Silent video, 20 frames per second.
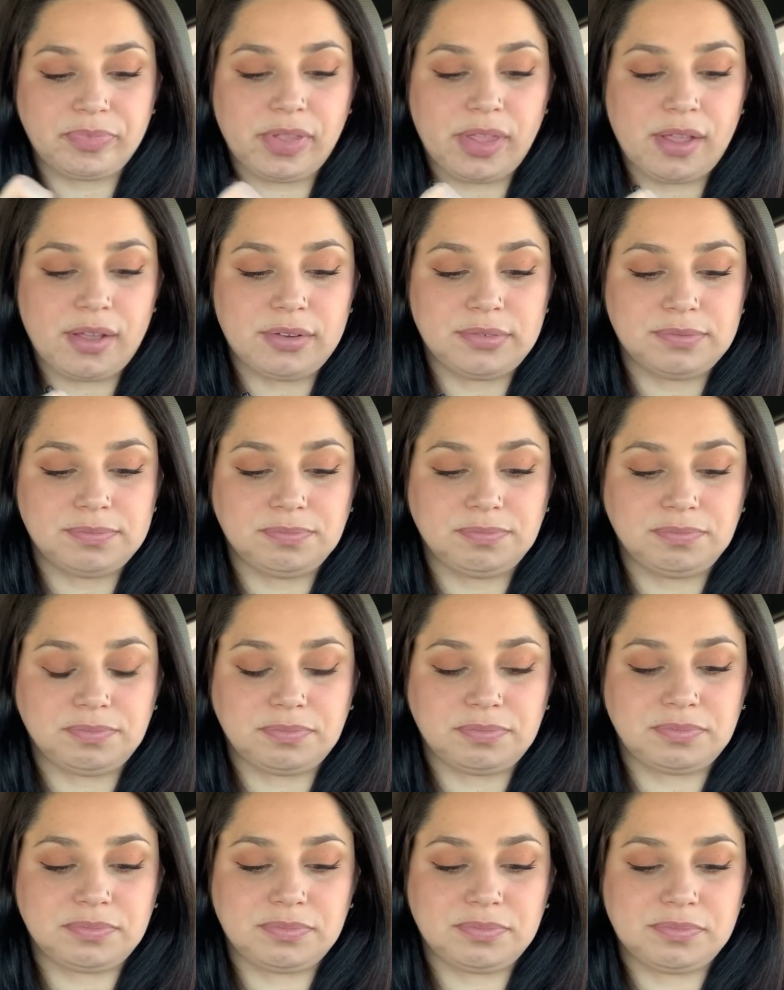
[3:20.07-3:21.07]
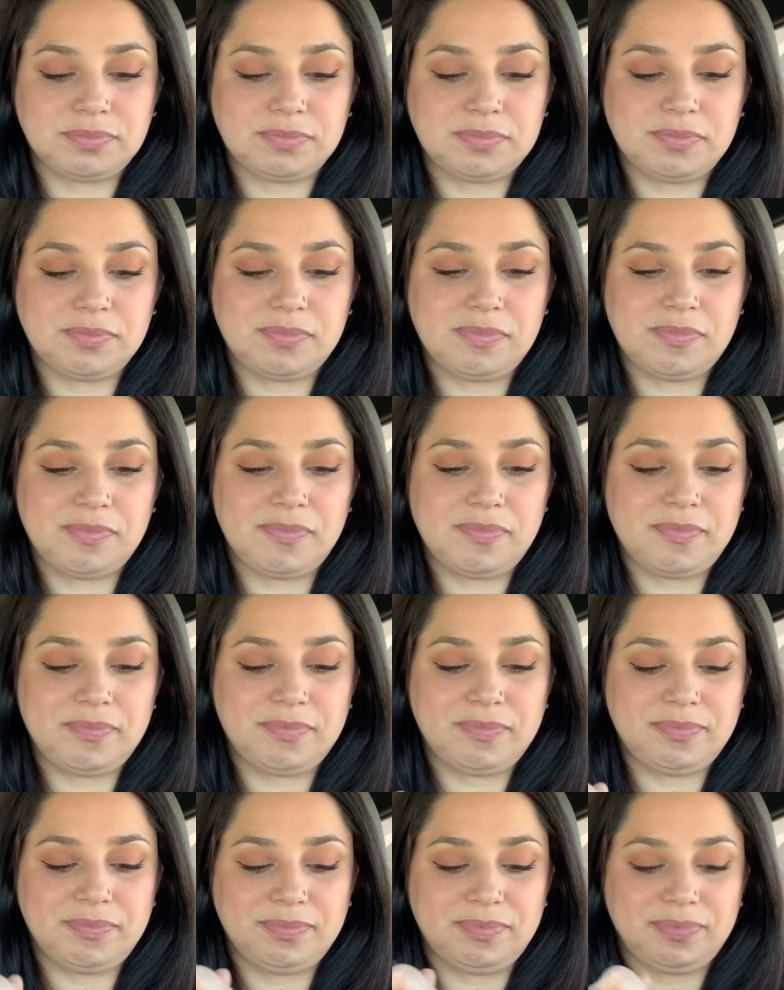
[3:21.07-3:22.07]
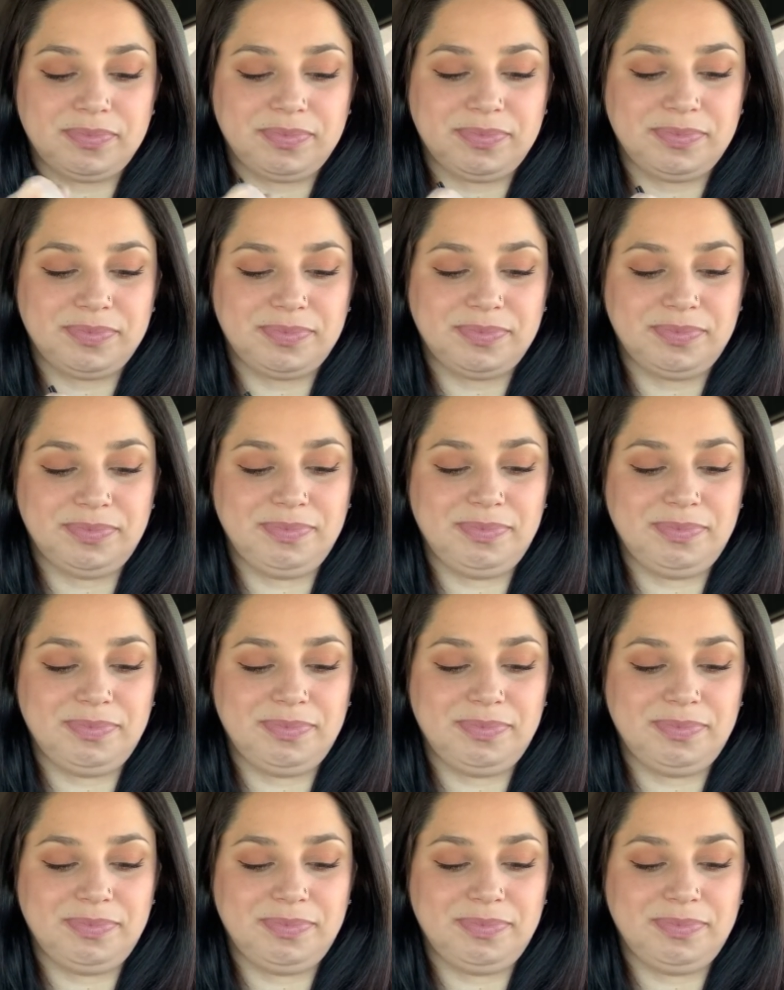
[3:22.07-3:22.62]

(silent)